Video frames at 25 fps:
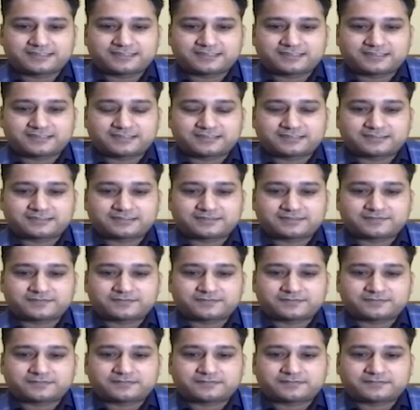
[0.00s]

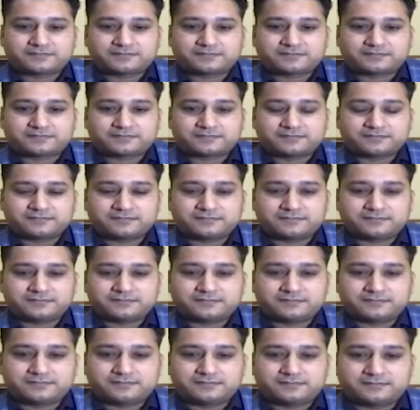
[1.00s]

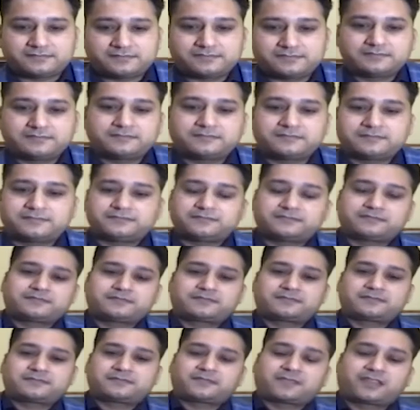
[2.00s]

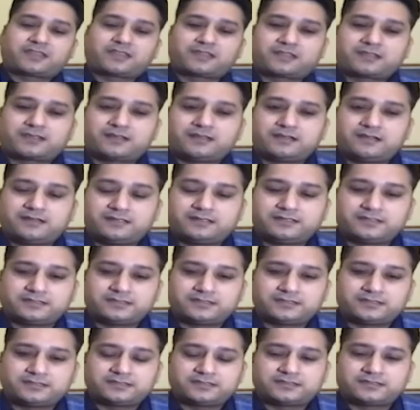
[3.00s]

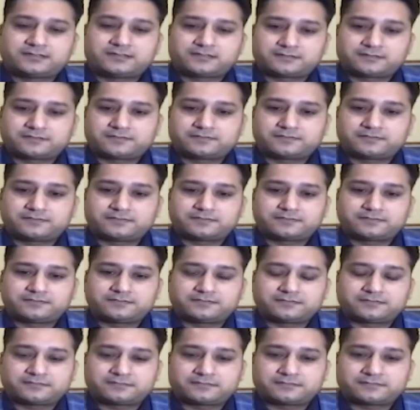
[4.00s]

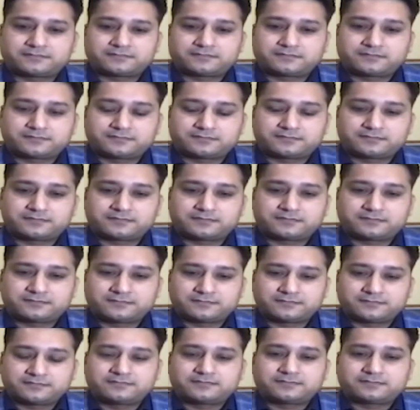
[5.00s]

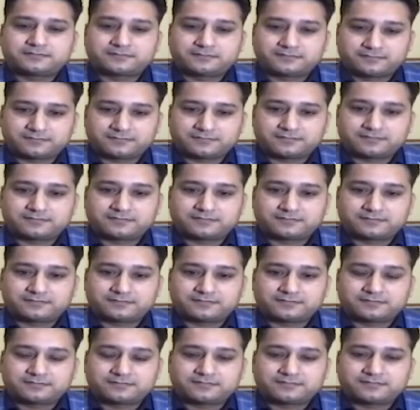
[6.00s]

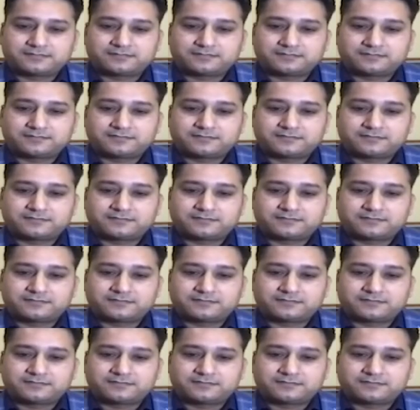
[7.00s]
(silent)